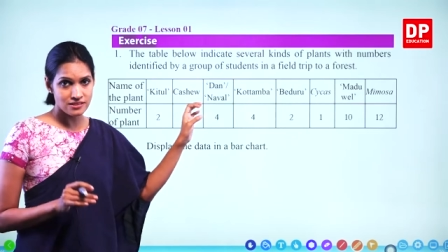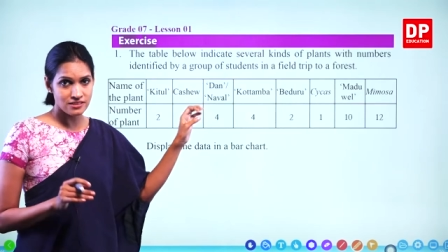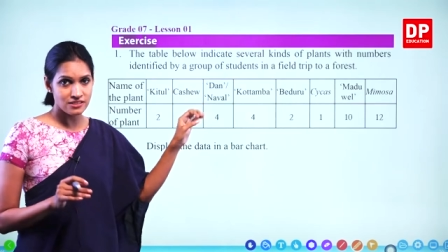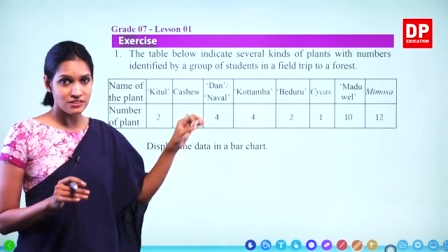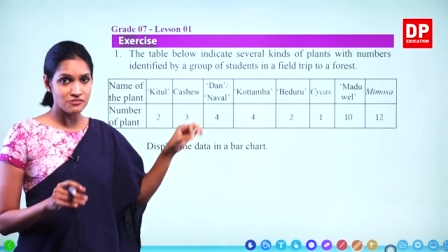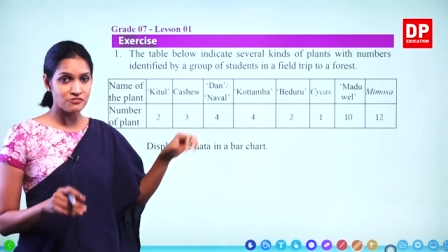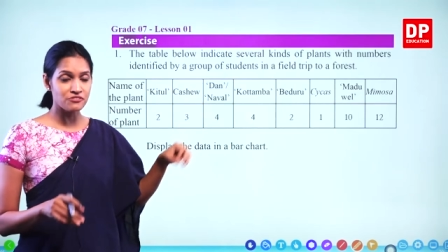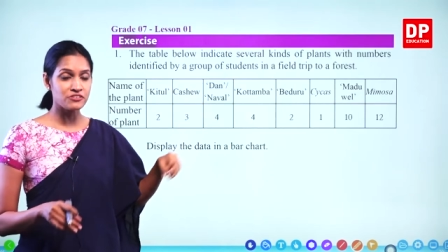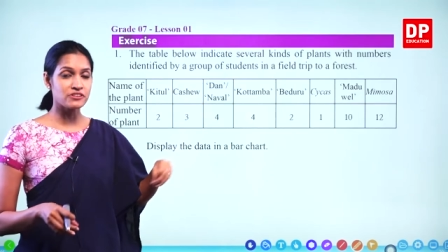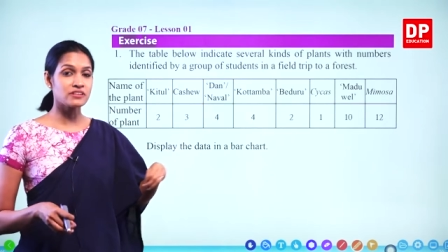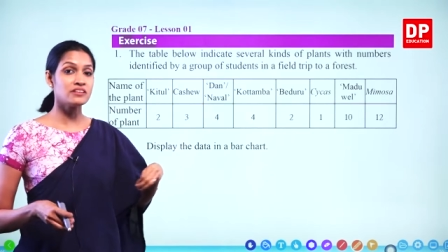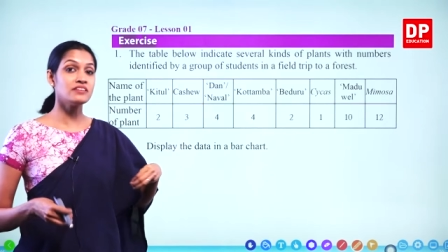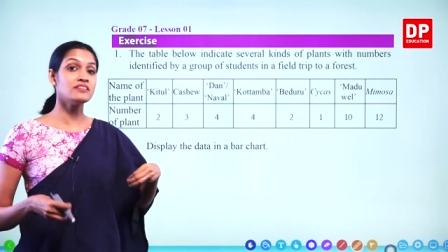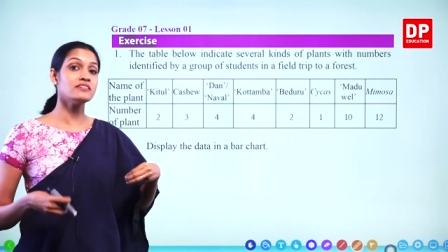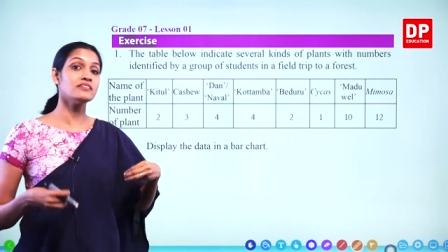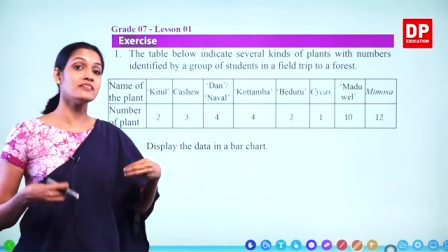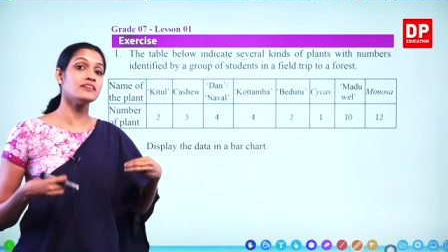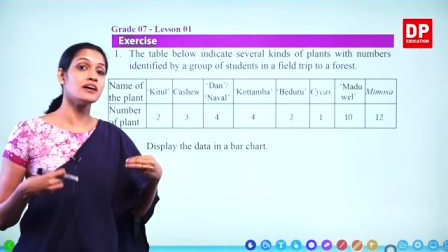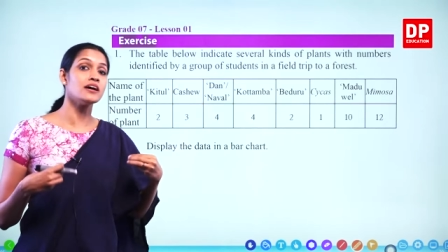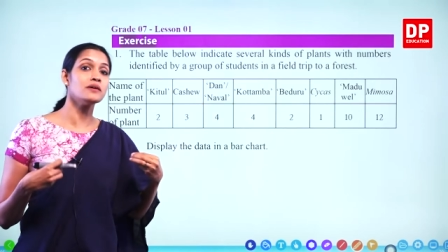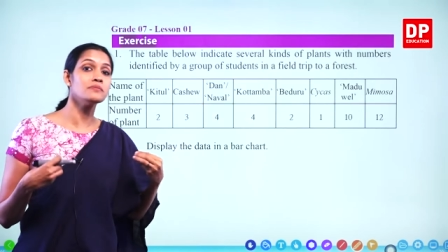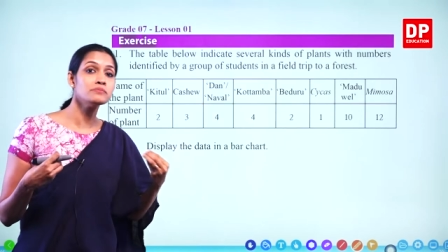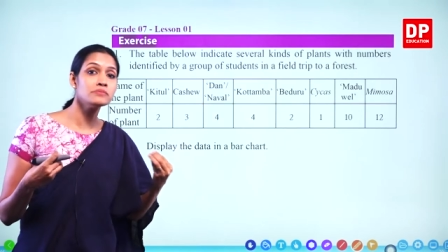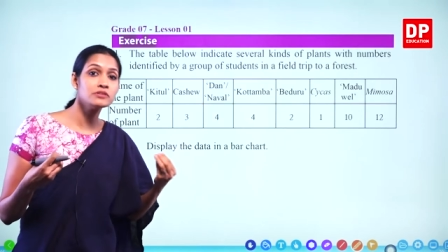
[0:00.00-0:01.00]
different
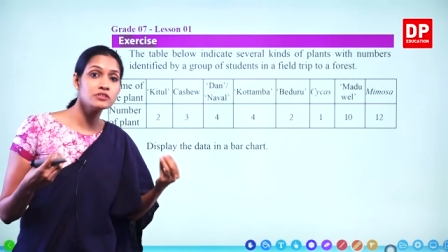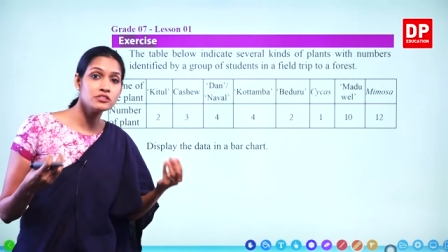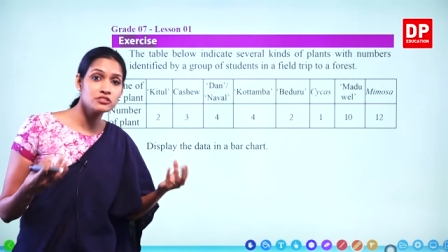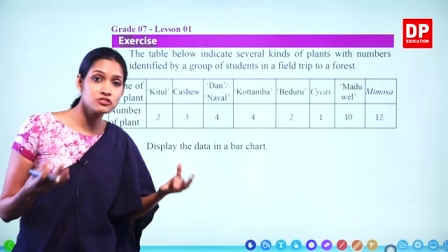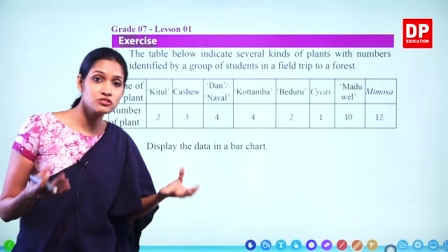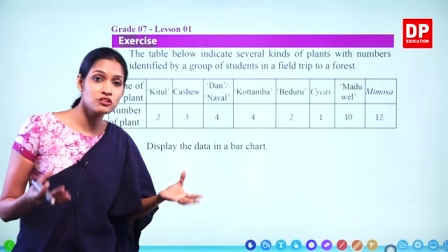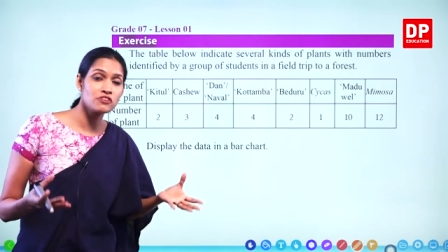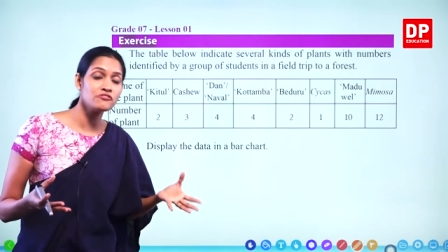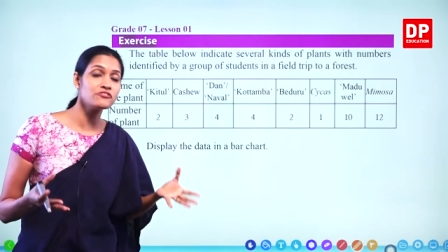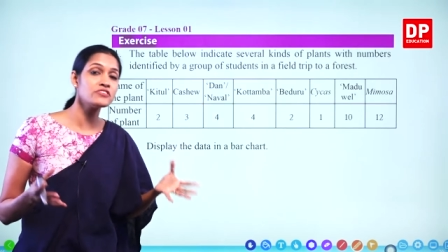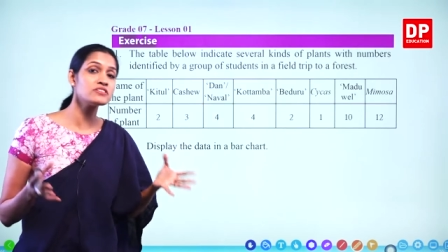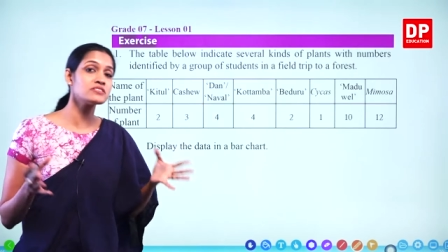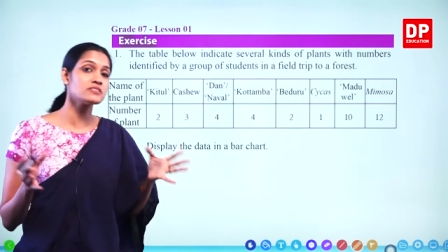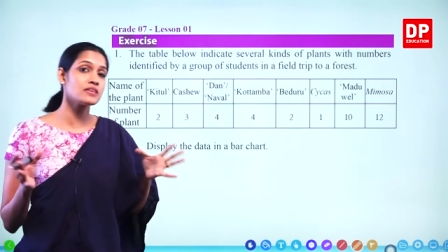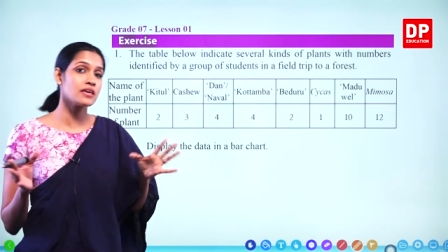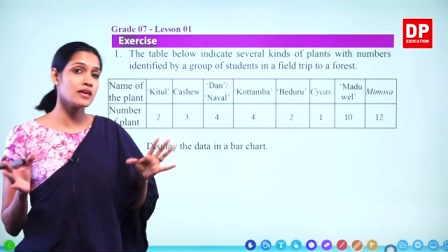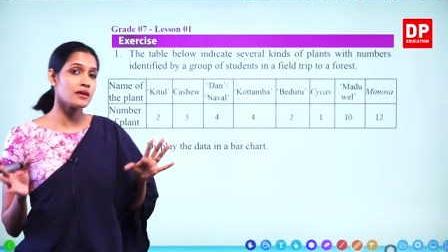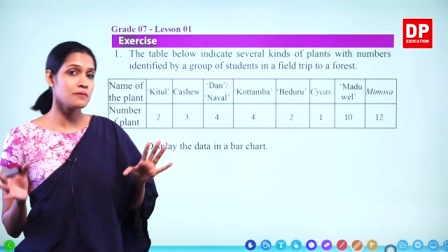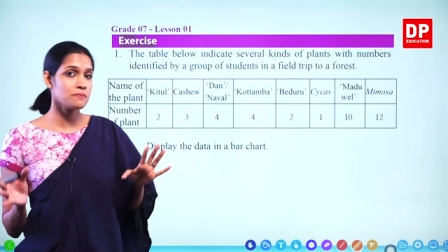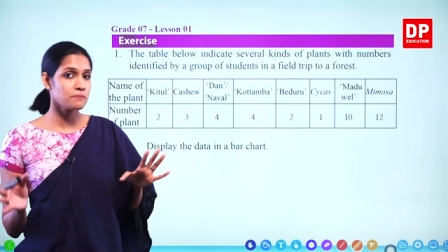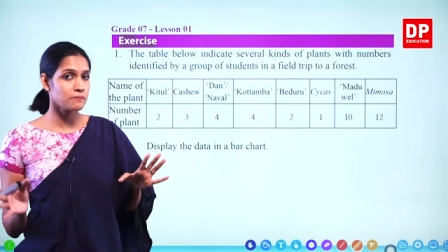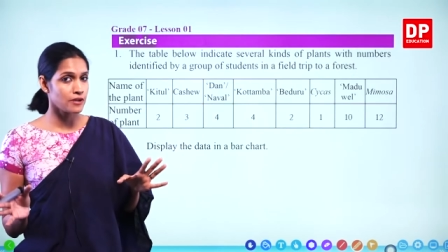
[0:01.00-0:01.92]
numbers of the same